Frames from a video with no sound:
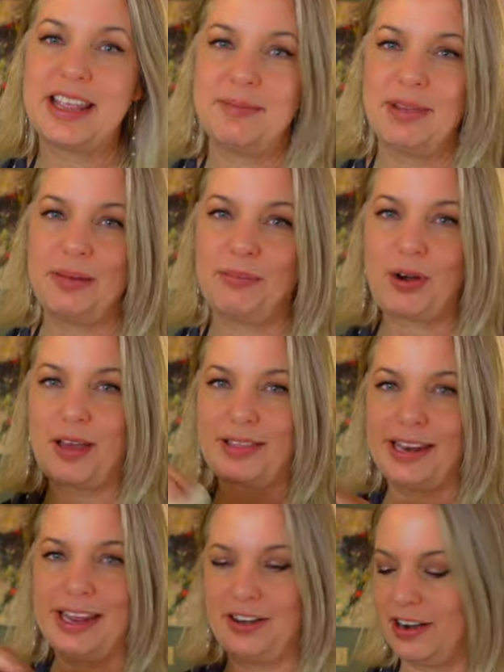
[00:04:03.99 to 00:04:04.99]
can make broth
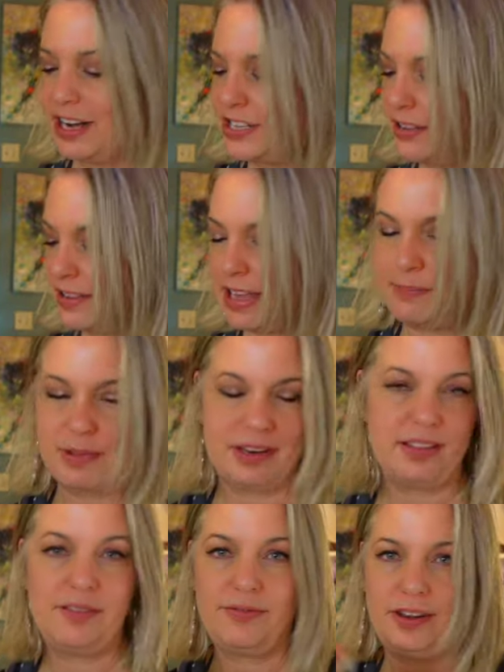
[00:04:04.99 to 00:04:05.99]
later. I just keep it
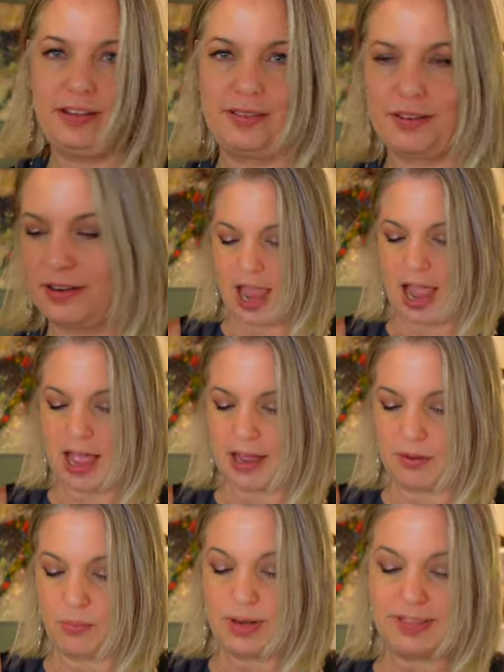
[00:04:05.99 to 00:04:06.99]
in the freezer,
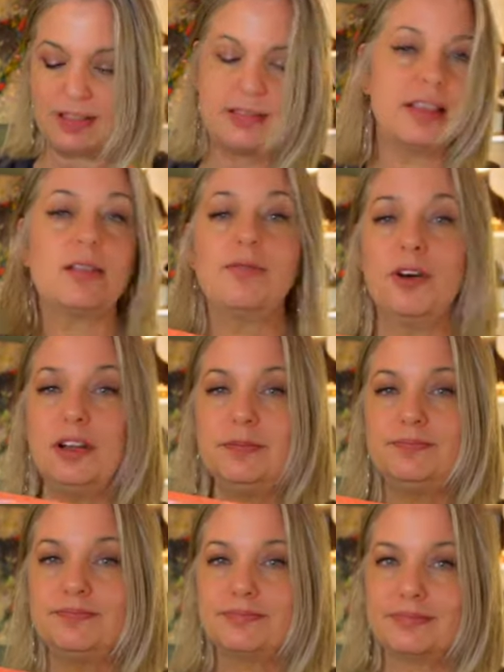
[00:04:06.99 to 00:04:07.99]
and when this gets full,
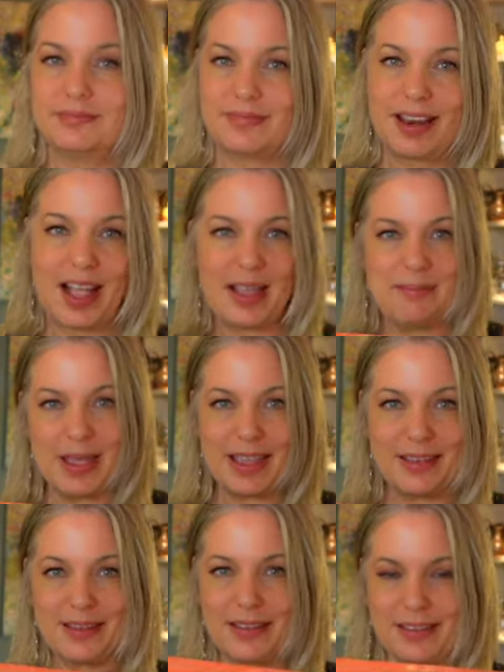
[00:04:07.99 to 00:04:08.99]
I
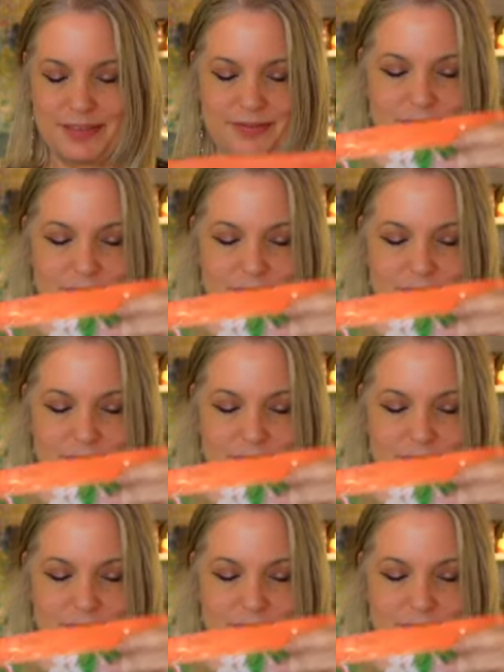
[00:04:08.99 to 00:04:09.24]
make